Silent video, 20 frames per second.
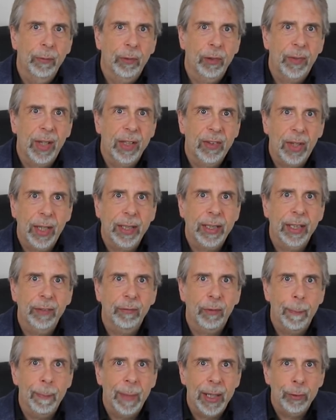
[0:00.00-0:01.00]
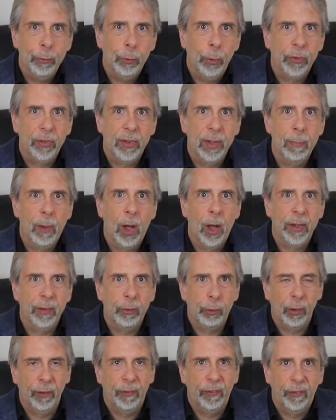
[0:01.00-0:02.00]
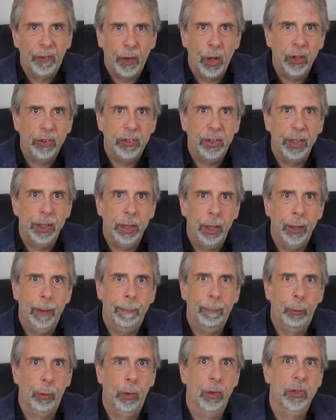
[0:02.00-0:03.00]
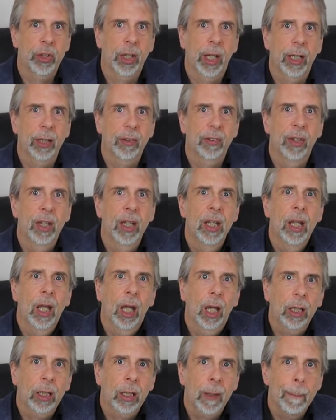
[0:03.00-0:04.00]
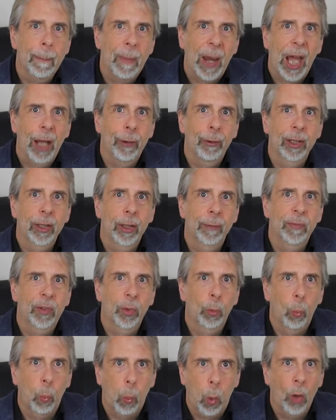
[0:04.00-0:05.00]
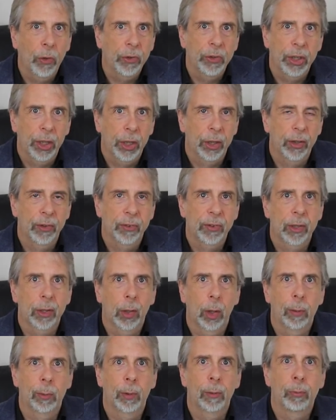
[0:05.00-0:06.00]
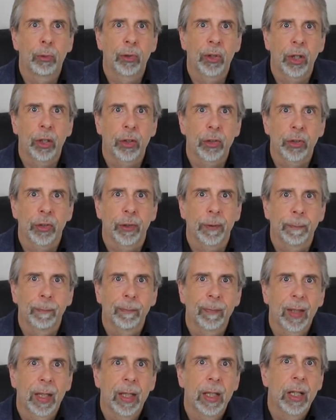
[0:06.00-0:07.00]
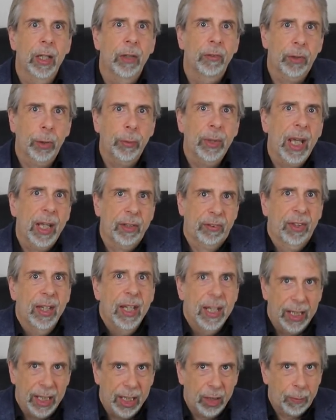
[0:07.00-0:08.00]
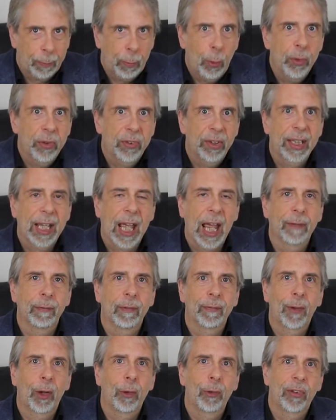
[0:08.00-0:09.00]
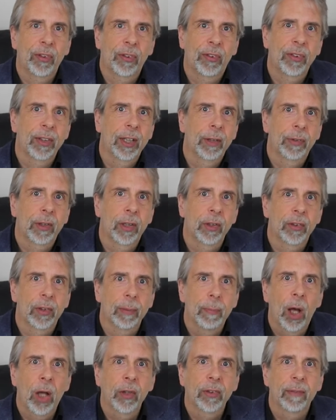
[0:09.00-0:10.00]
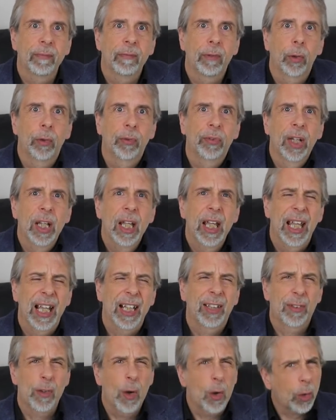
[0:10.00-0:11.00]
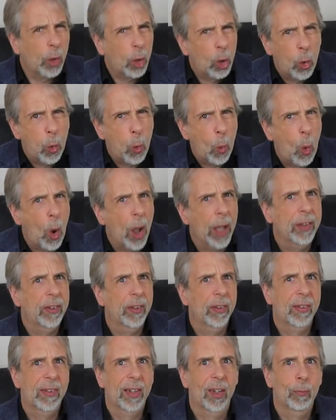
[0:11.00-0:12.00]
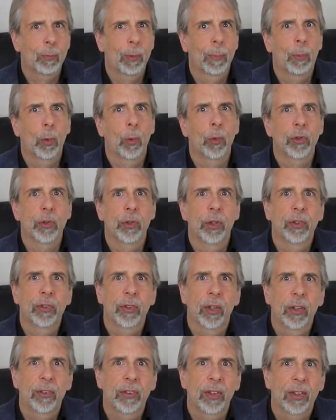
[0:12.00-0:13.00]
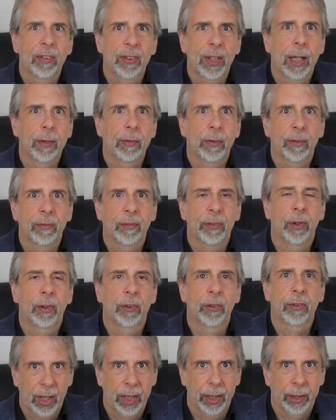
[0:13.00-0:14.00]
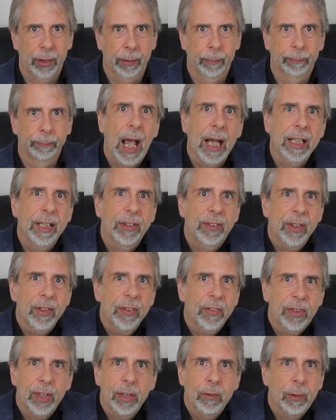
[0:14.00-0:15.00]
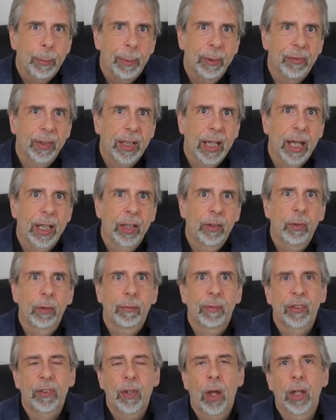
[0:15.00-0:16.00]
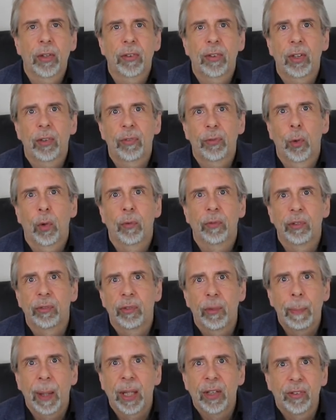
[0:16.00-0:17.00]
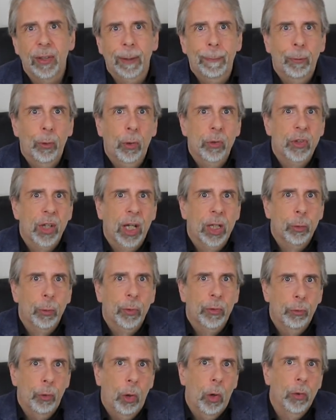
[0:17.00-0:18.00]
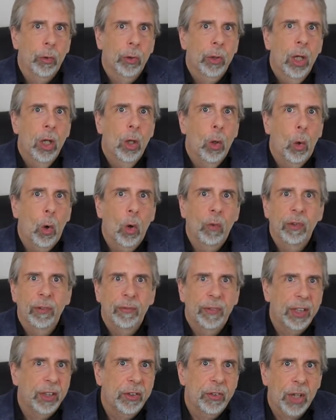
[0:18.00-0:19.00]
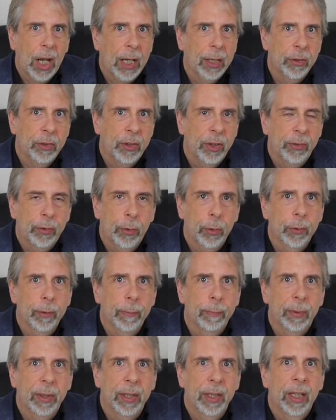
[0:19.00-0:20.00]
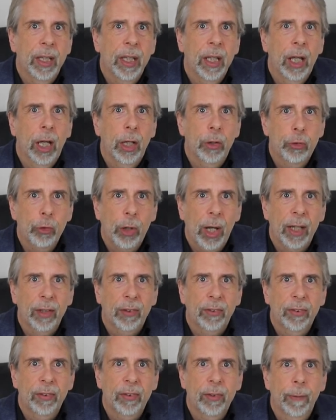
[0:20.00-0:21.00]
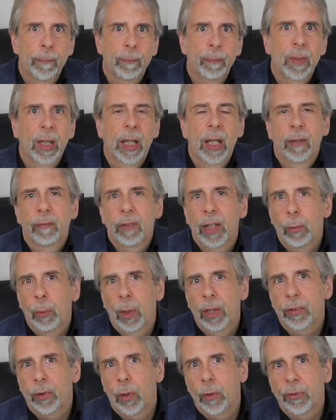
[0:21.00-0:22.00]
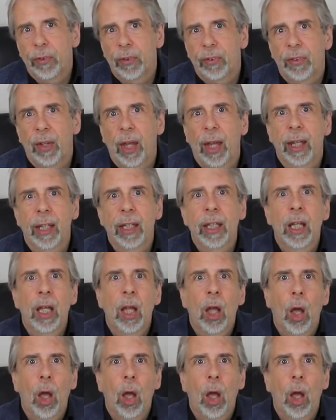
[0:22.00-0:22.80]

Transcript: that they're taking the minerals demand for a 30-year project and comparing them to 1 year's global production. So yes, it's pointing out that there is a significant demand involved. It's not quite as disproportionate as it sounds at first take. And it didn't seem to be the case that the scientists thought that the basic project was wrong or that these challenges couldn't be addressed. They went on to say,